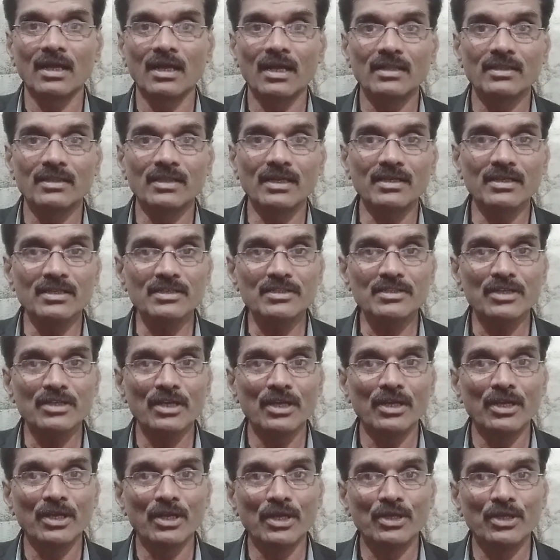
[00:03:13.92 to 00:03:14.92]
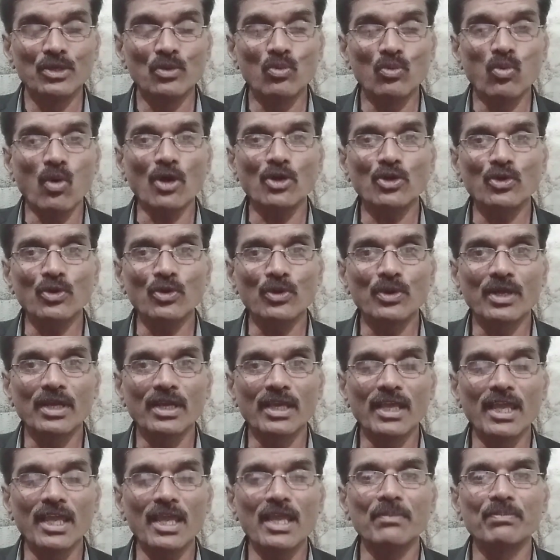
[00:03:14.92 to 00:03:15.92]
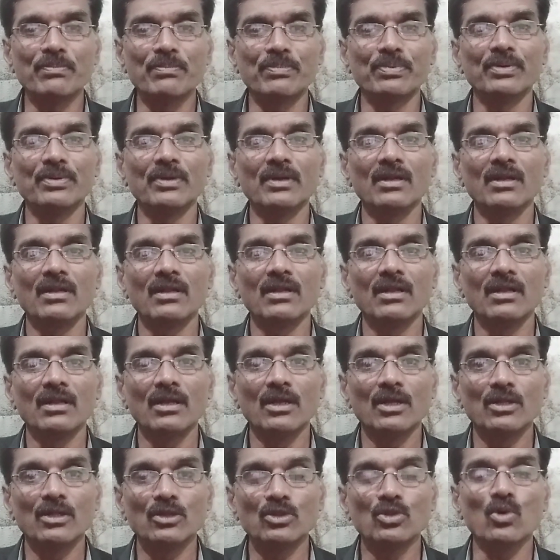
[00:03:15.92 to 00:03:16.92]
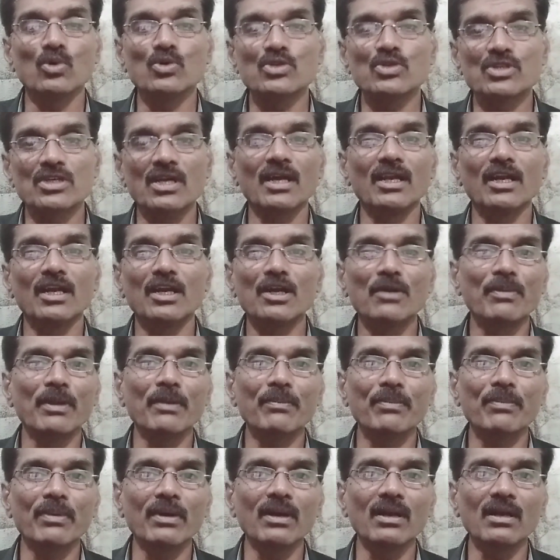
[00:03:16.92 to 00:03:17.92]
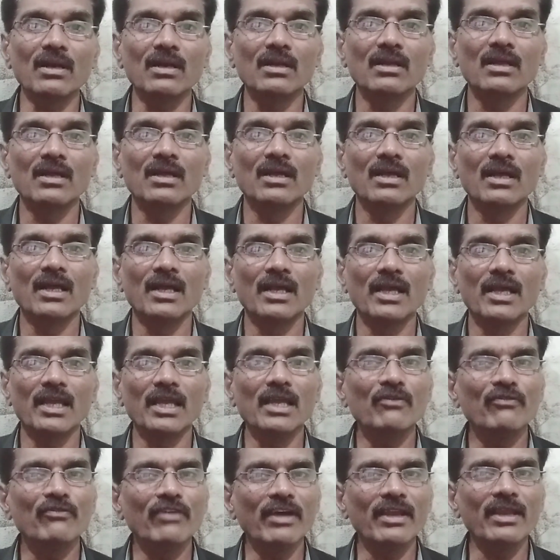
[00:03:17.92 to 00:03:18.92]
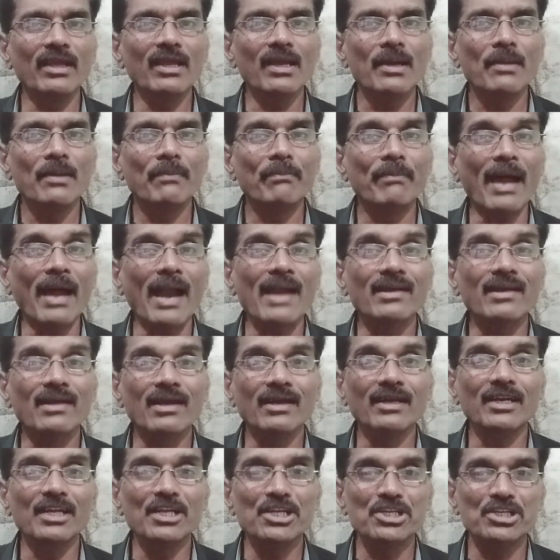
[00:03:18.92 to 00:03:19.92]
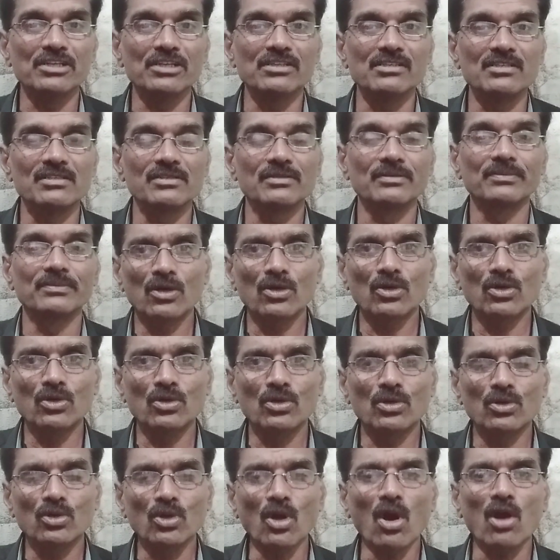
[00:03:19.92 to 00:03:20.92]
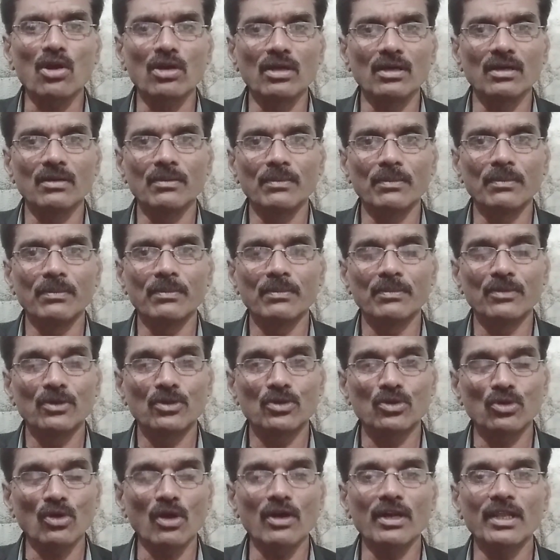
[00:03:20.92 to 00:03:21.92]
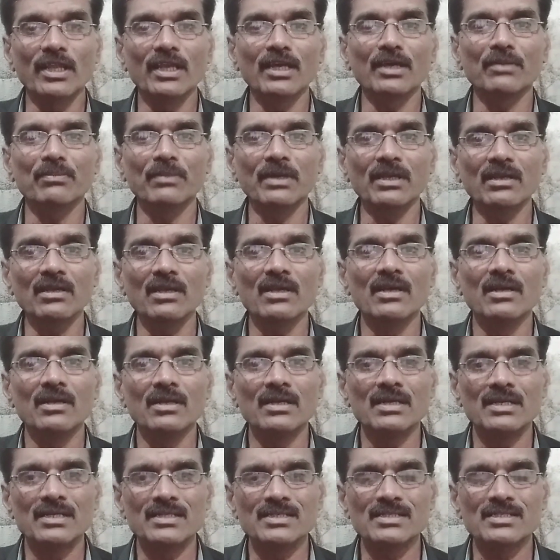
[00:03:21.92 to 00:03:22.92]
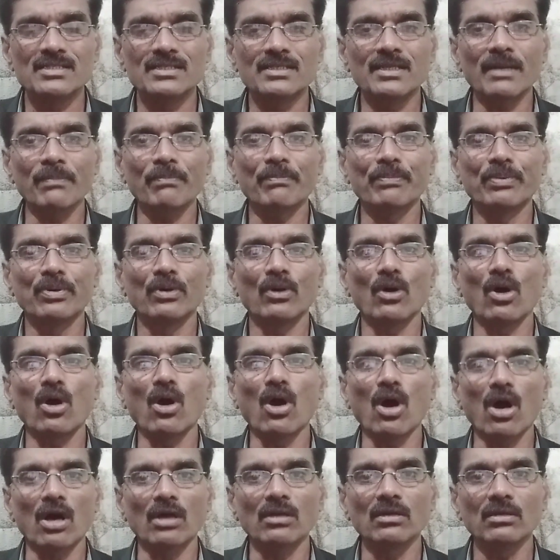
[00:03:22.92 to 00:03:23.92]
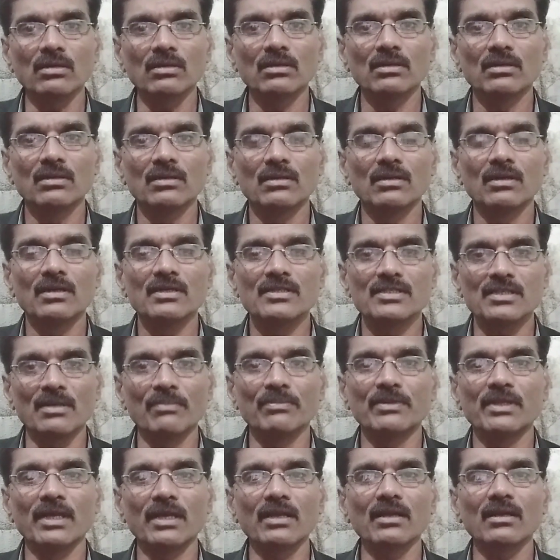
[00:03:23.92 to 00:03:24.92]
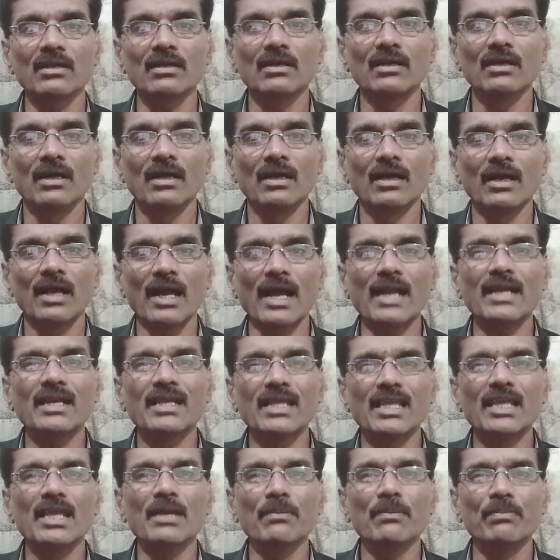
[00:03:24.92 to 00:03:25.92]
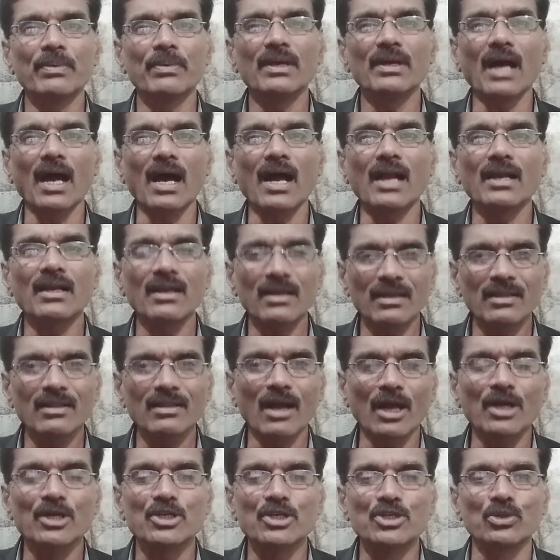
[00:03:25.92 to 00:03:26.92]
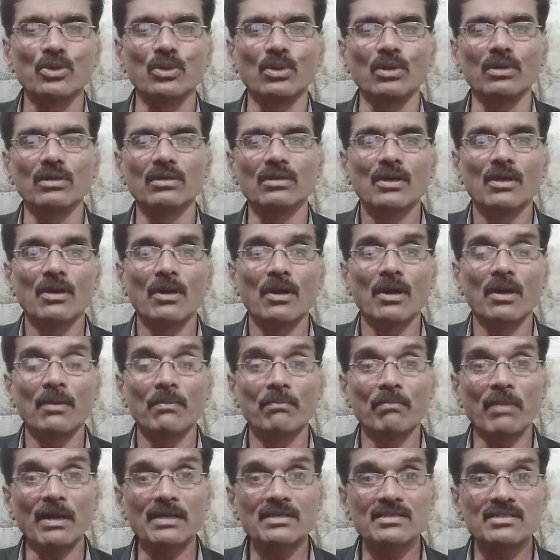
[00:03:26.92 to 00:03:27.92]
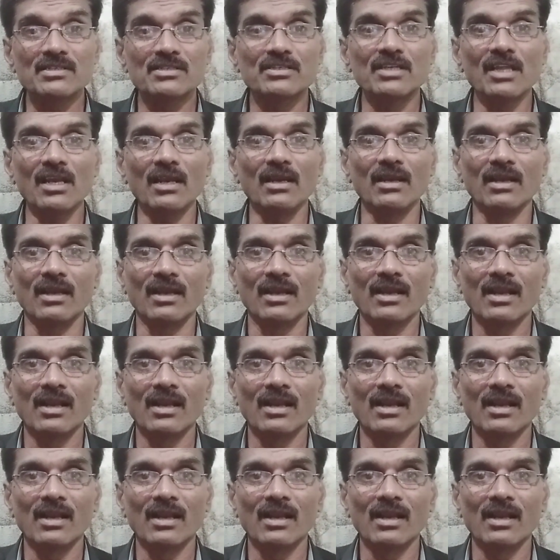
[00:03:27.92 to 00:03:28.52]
That is, you want to keep those colored people in very bad conditions. Trod. Trod here means step on something and keep under the control. But still,